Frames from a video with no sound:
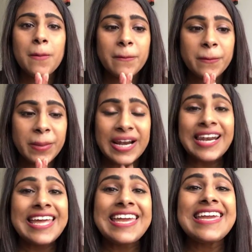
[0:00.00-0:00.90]

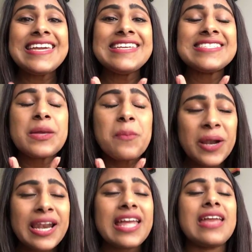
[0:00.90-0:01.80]
please,
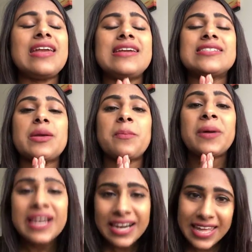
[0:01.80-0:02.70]
please,
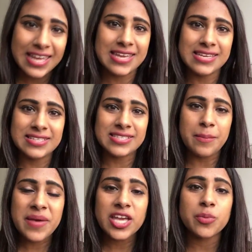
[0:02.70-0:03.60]
please
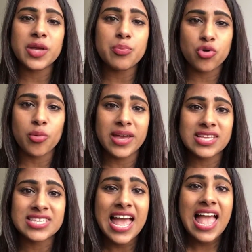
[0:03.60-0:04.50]
make me a promise
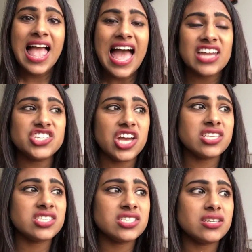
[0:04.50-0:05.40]
and
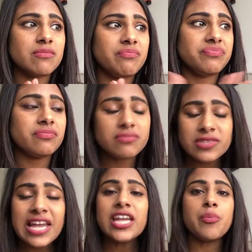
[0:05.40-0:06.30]
just
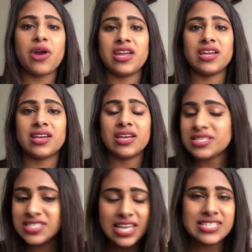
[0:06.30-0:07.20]
take a break,
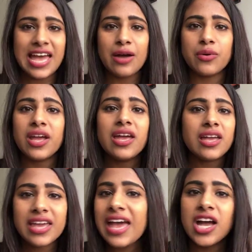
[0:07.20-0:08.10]
sit down,
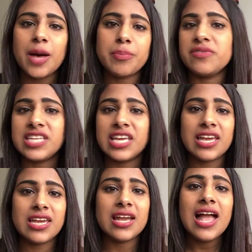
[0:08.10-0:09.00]
get a cup of
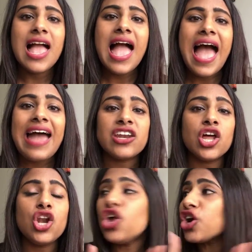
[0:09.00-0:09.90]
tea and
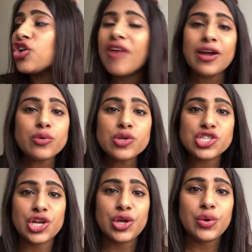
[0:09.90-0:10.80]
look around
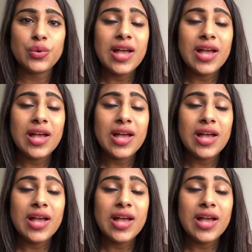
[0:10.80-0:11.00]
you,